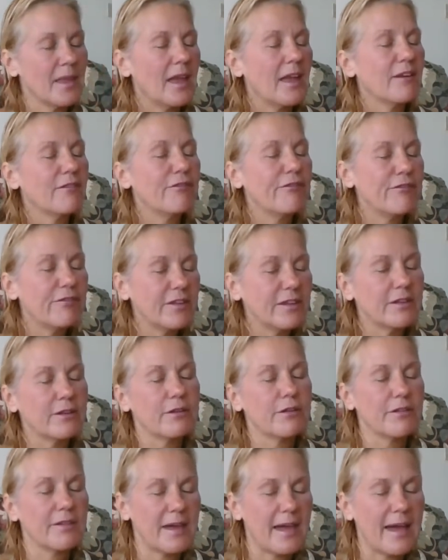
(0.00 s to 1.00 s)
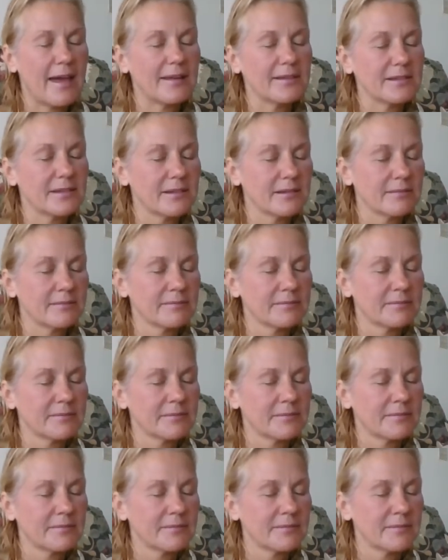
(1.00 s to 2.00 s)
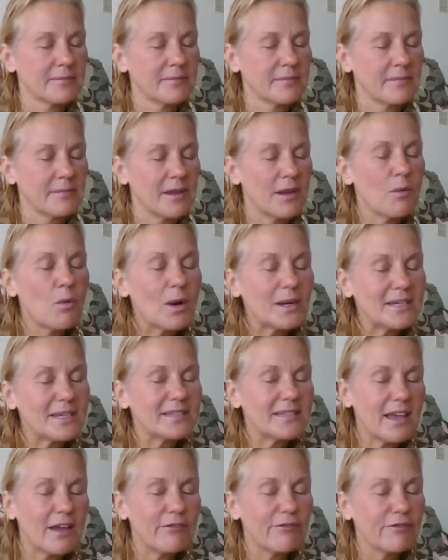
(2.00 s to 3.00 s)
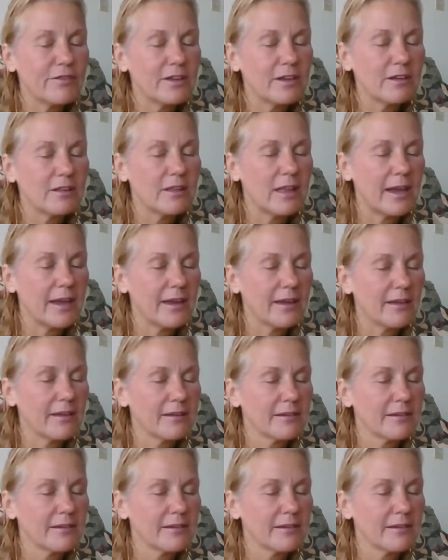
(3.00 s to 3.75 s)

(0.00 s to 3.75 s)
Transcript: and feel that. what does that feel like?